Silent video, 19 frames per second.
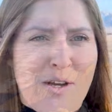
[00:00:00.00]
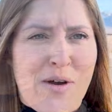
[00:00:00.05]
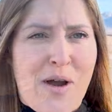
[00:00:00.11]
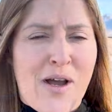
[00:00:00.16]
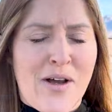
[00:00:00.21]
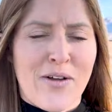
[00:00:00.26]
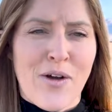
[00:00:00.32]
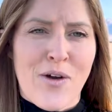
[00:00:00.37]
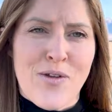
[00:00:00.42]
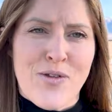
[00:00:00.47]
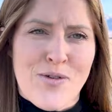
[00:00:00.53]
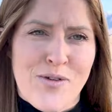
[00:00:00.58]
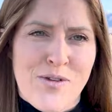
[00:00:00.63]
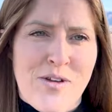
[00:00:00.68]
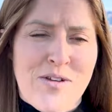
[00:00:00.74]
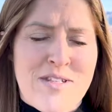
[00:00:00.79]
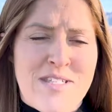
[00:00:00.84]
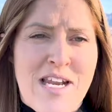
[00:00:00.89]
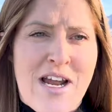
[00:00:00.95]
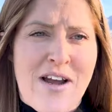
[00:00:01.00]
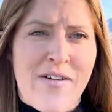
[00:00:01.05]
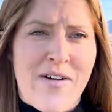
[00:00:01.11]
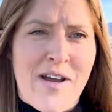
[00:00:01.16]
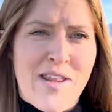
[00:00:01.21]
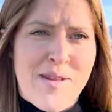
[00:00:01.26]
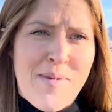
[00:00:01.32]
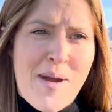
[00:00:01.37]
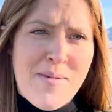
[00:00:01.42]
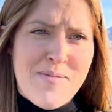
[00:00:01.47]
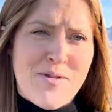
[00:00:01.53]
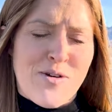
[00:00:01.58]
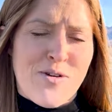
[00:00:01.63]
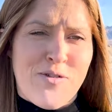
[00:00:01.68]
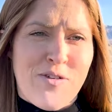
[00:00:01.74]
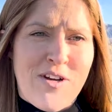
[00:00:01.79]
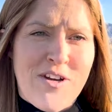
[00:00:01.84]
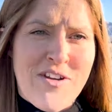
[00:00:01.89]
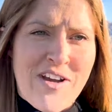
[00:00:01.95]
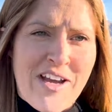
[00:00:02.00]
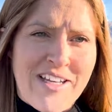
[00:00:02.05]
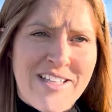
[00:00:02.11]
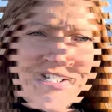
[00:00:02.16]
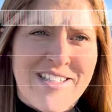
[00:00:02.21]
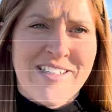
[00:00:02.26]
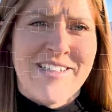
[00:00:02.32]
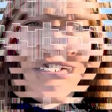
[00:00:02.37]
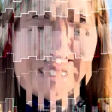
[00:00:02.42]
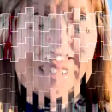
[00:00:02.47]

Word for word: So I'll go through those now on the map tour for you guys.